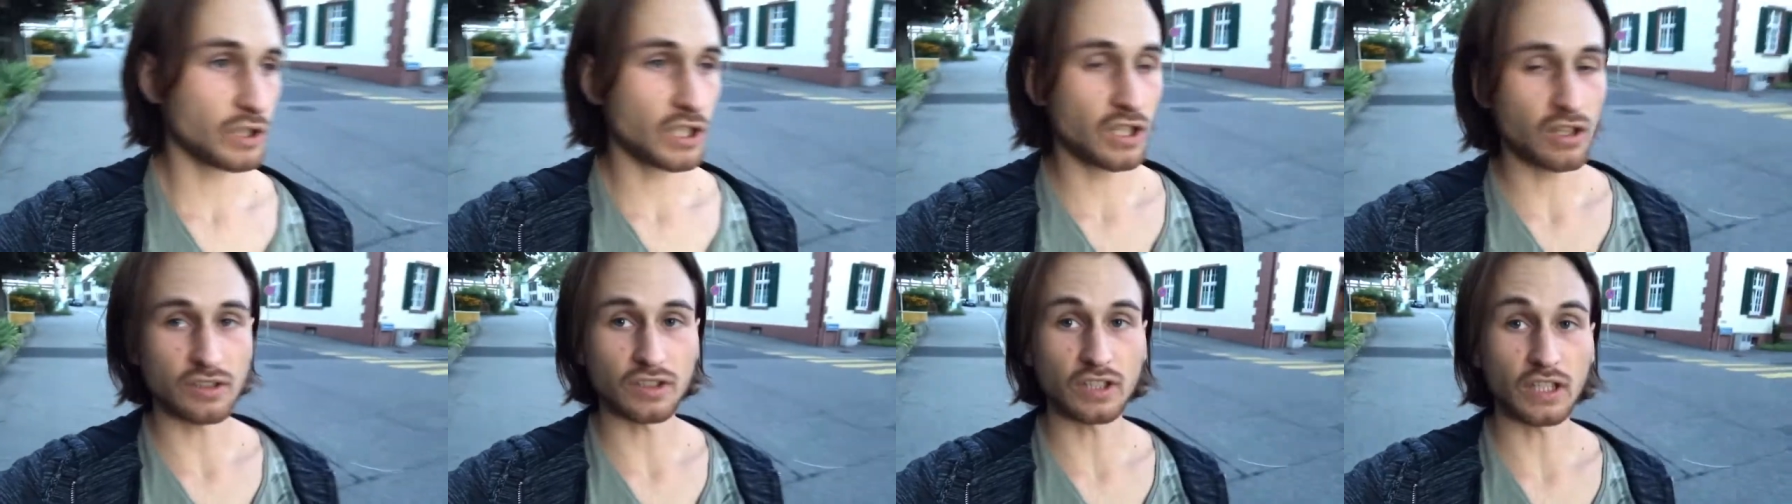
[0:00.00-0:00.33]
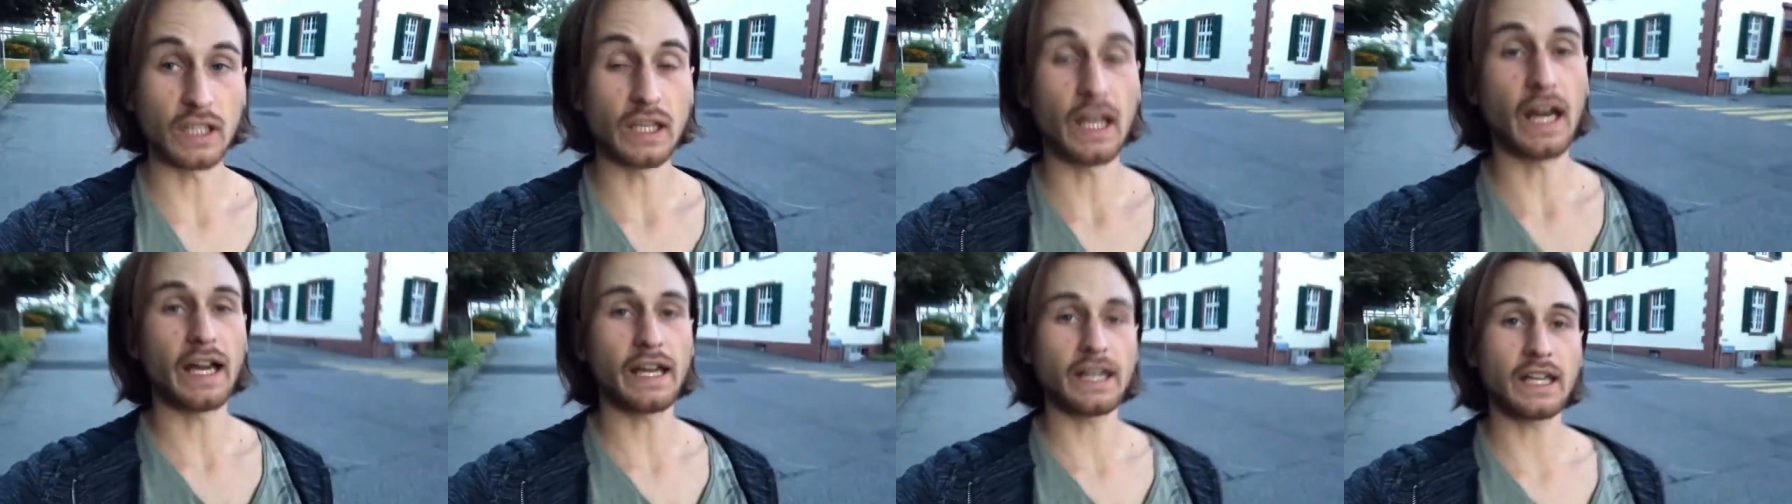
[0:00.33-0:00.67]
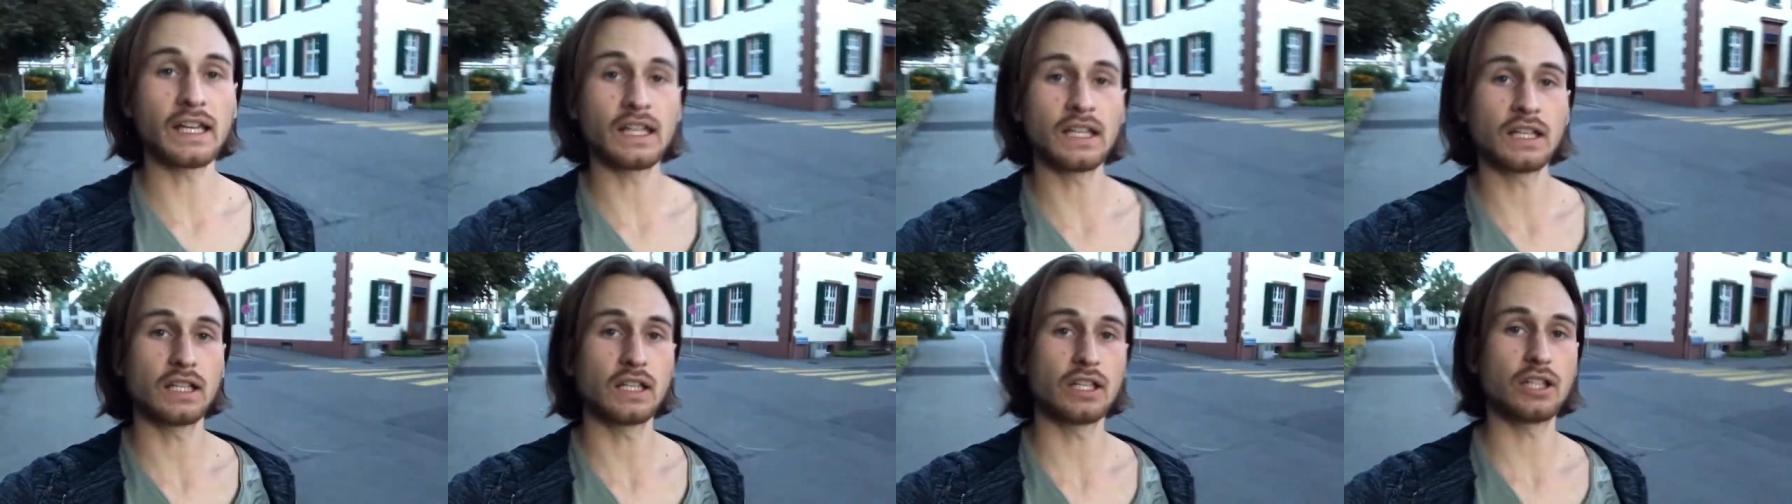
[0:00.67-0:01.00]
because I
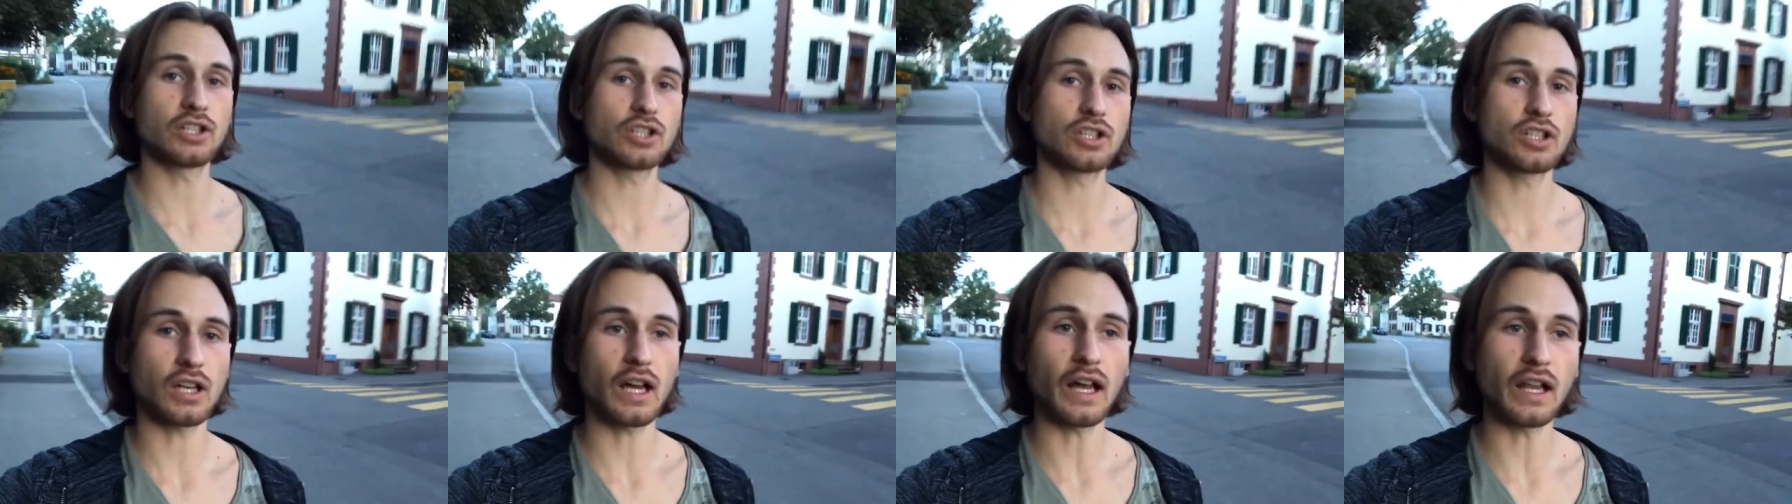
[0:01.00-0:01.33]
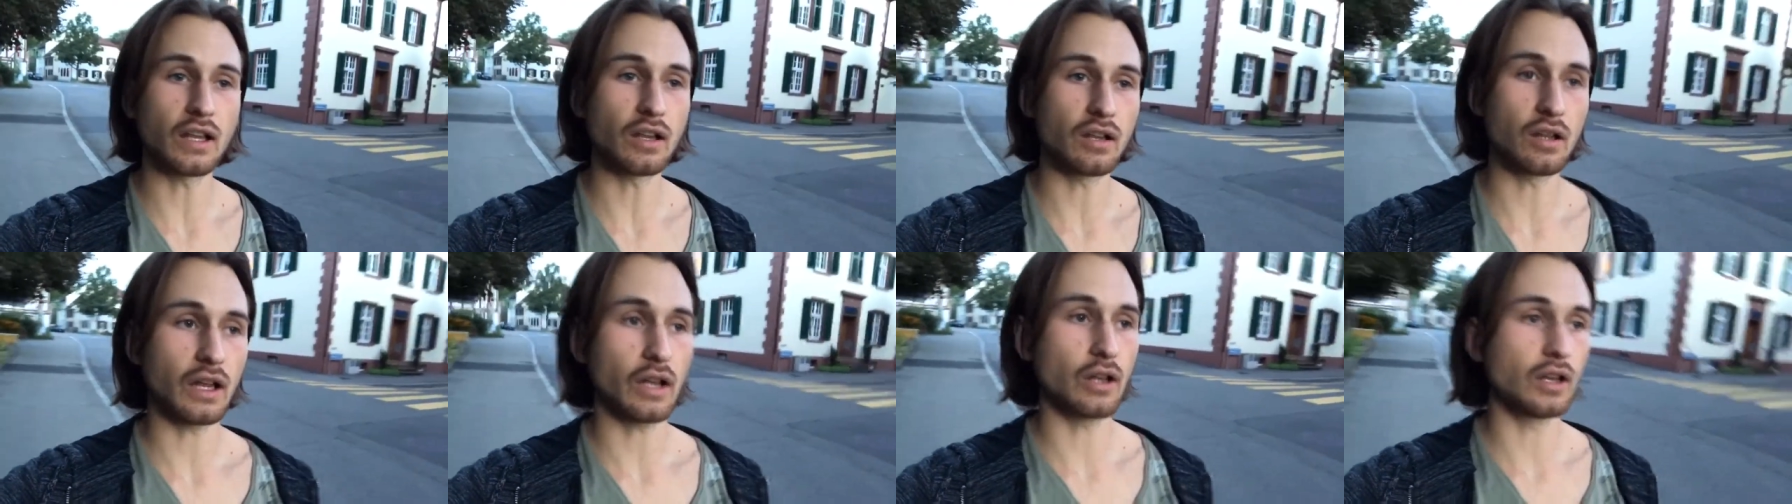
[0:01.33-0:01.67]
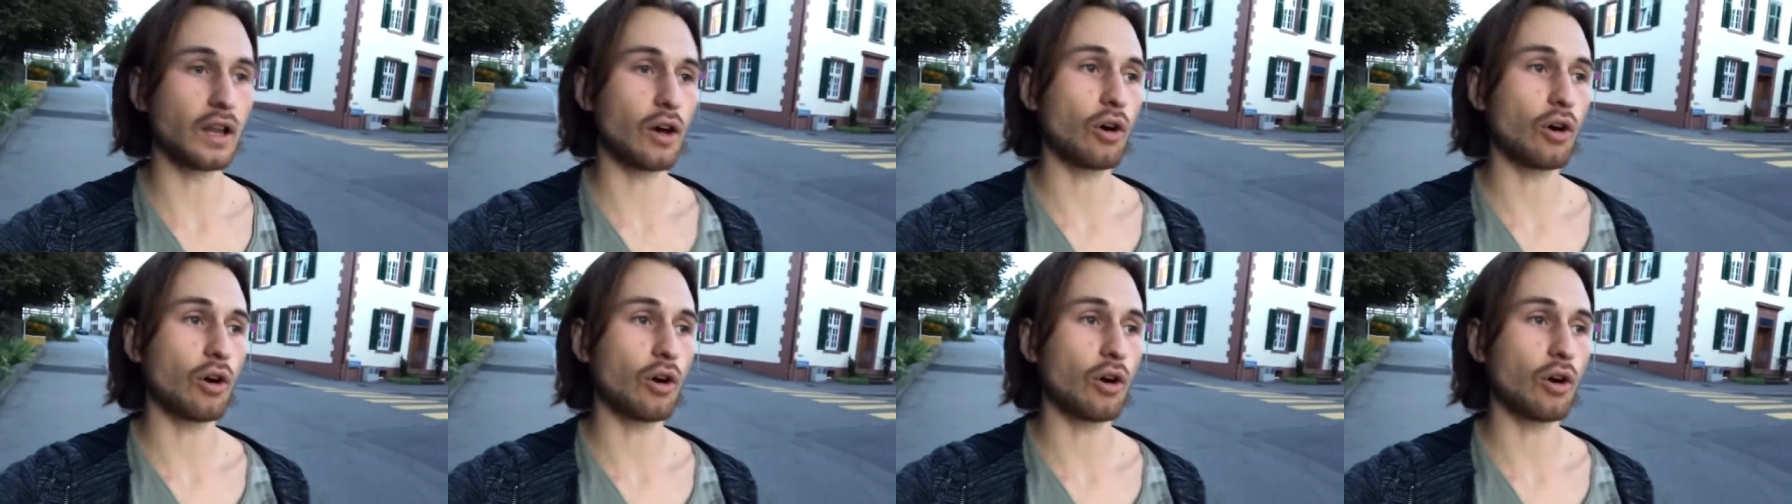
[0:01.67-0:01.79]
like English. I, I